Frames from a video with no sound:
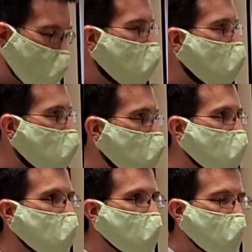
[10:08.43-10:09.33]
died
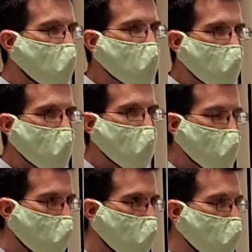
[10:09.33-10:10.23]
in
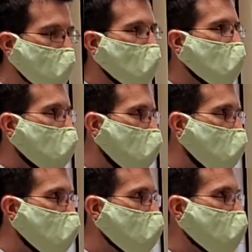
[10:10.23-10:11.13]
632.
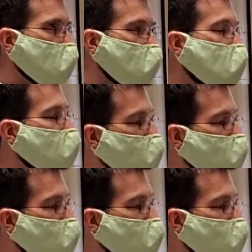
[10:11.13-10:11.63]
And that's a